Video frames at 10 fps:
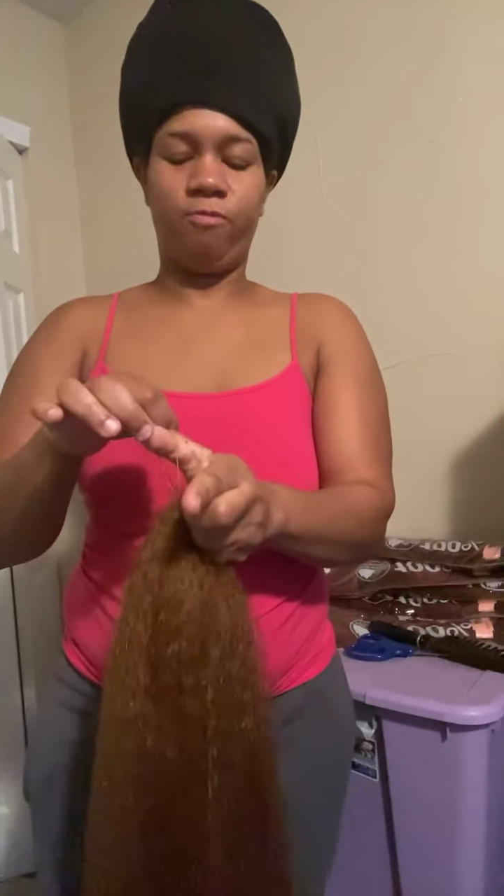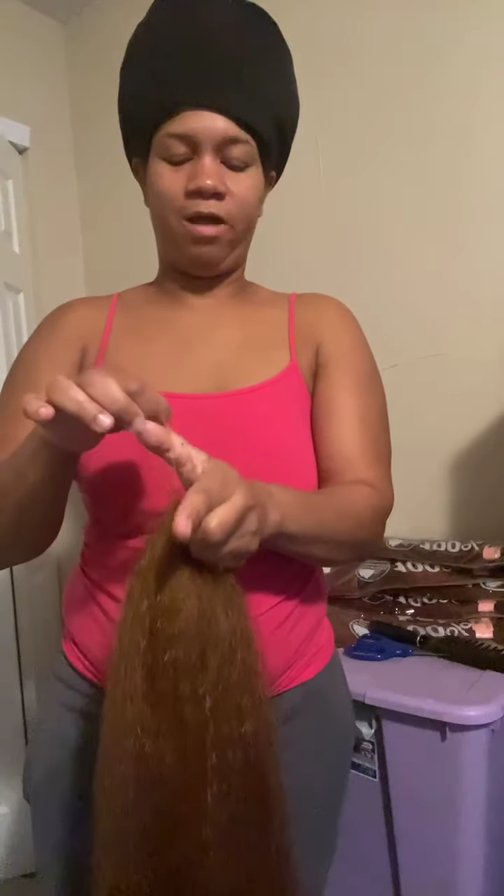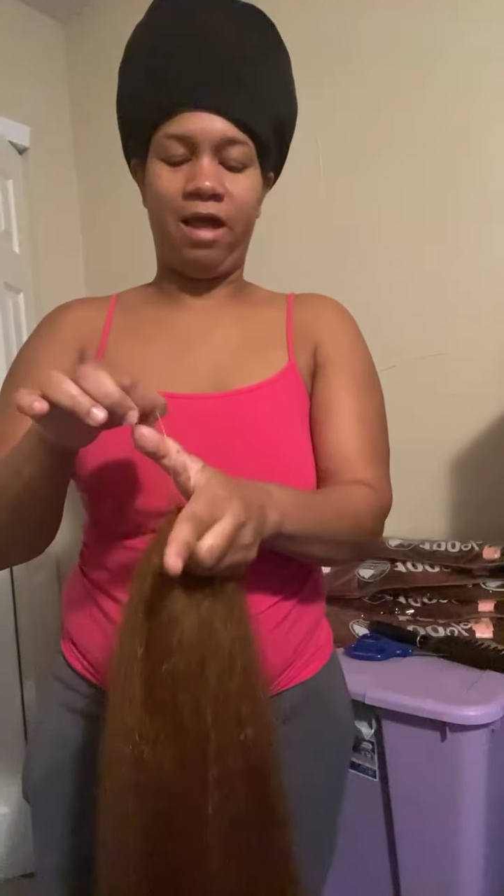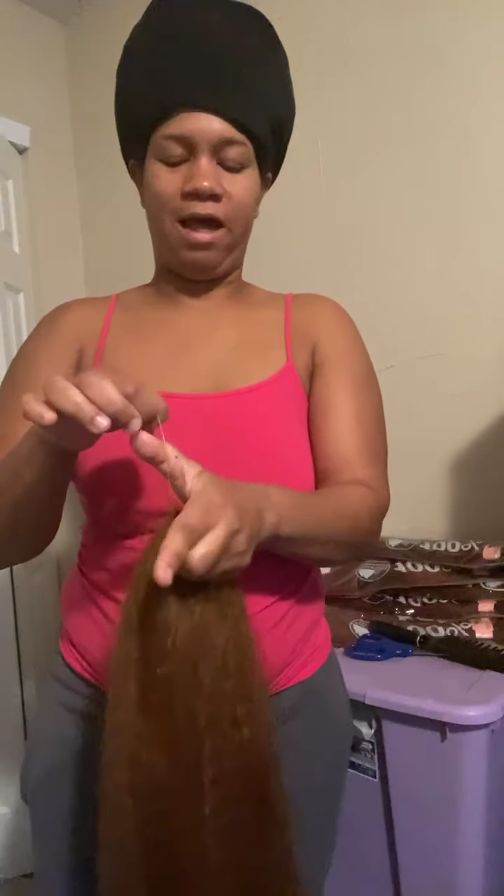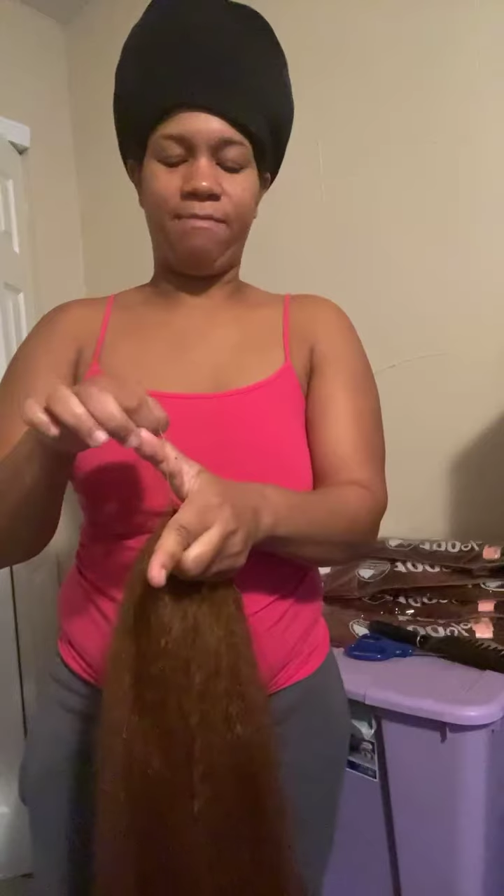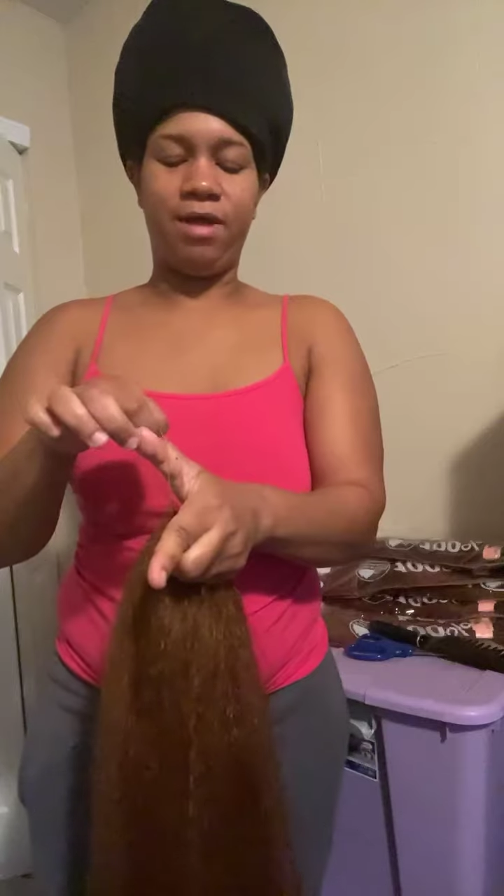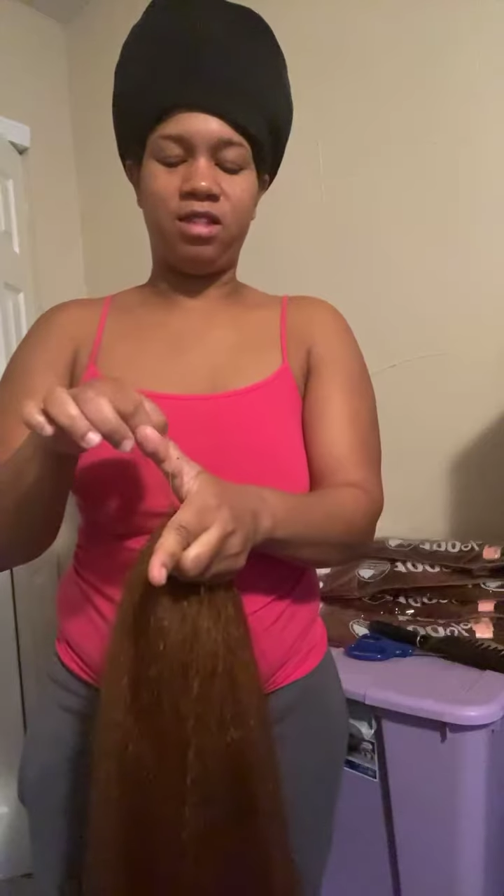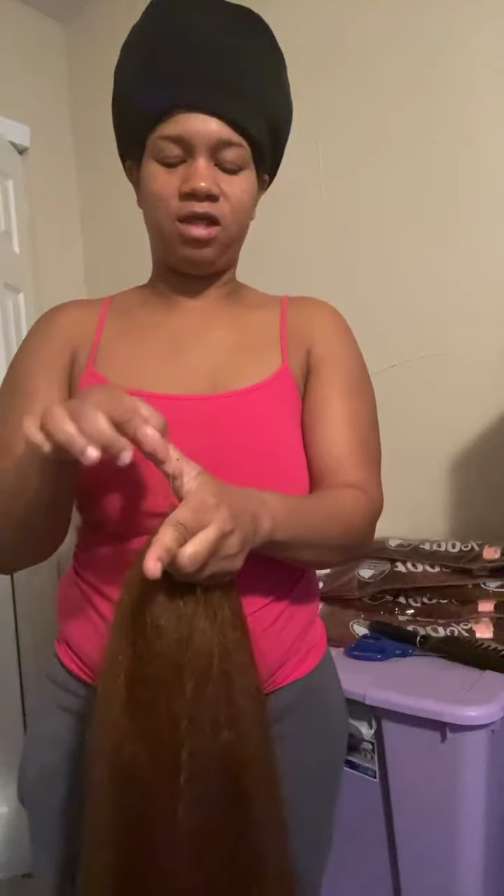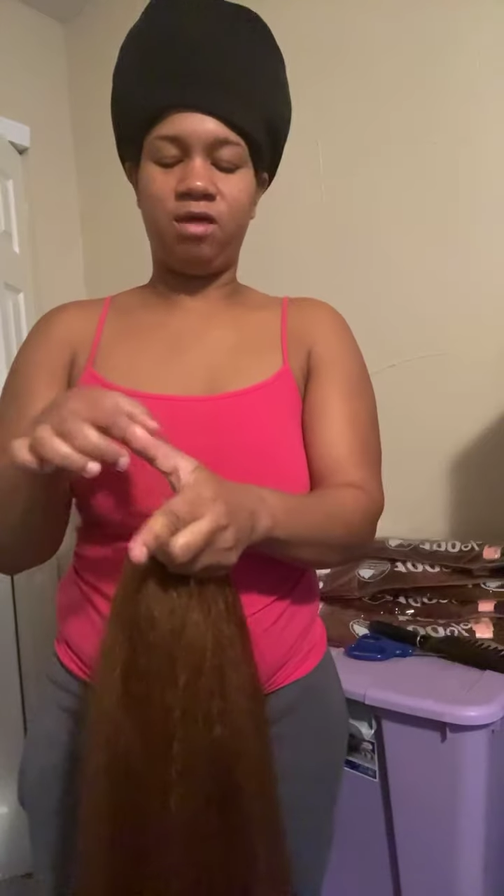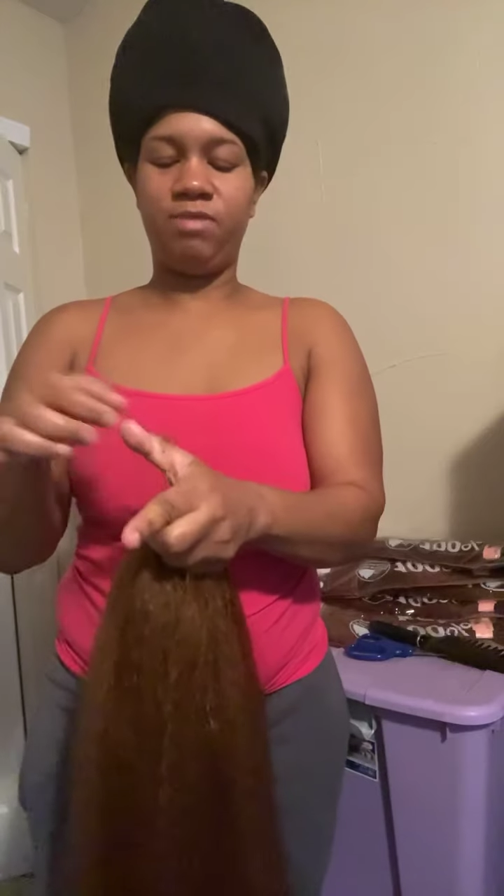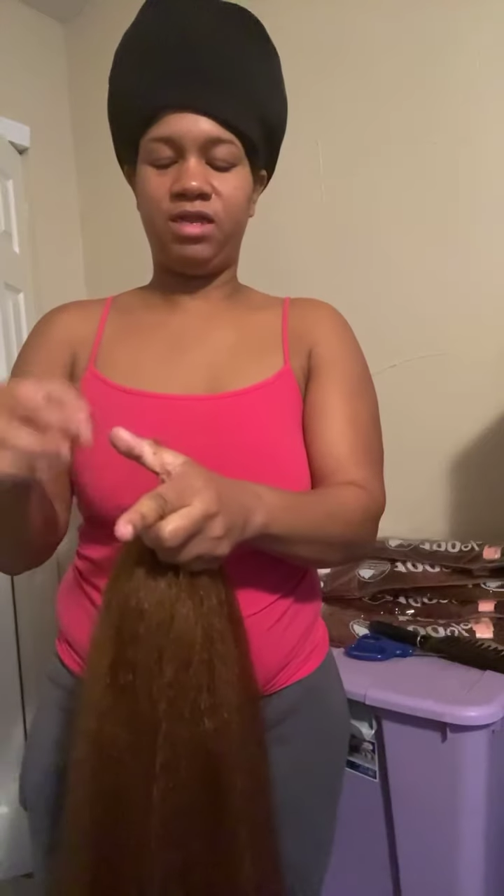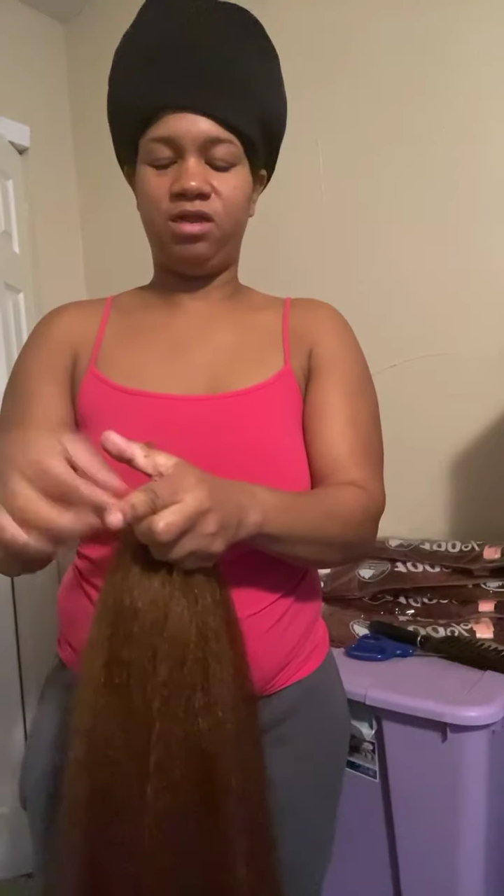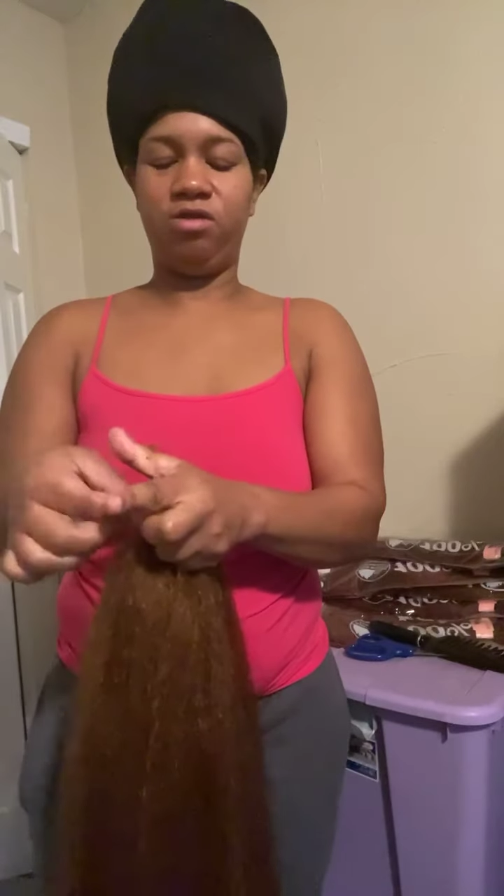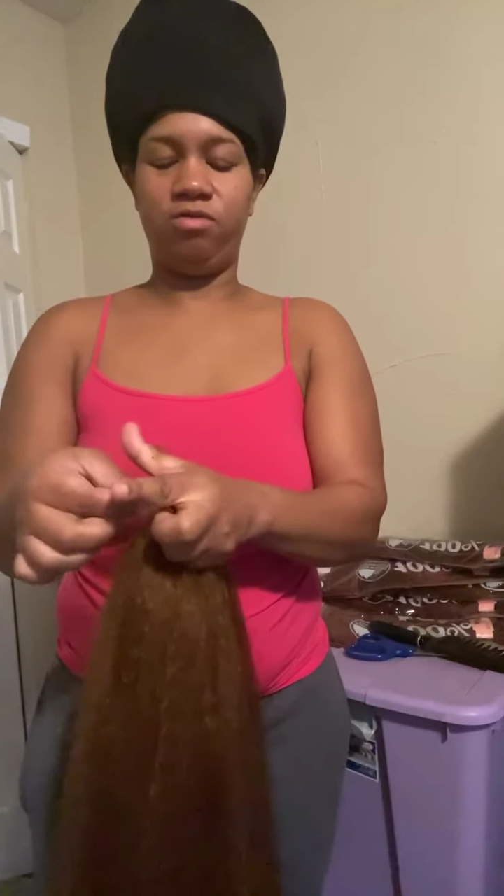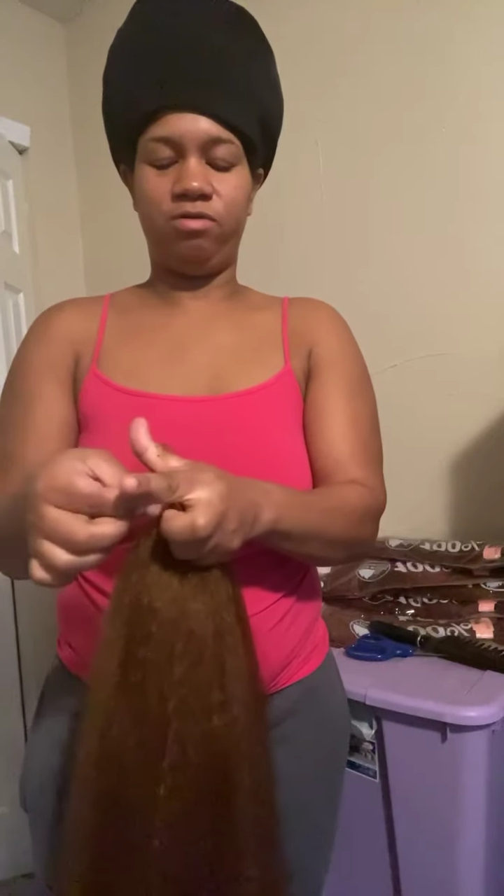have my thumb
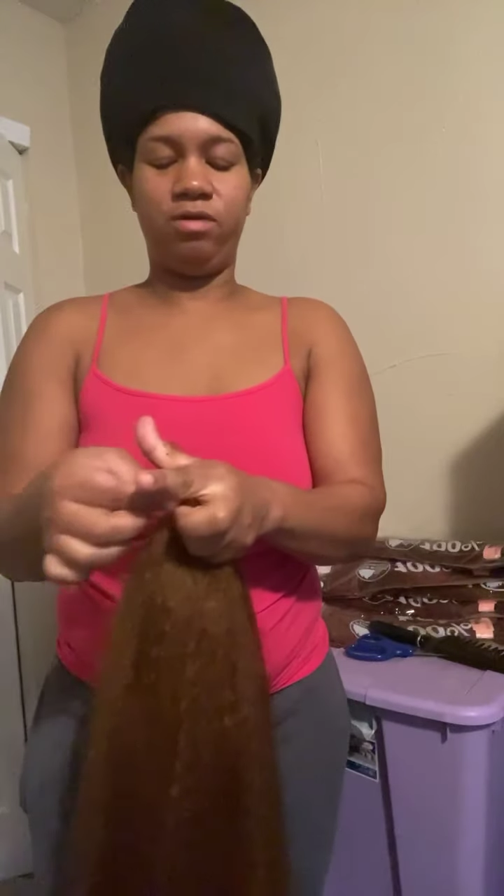into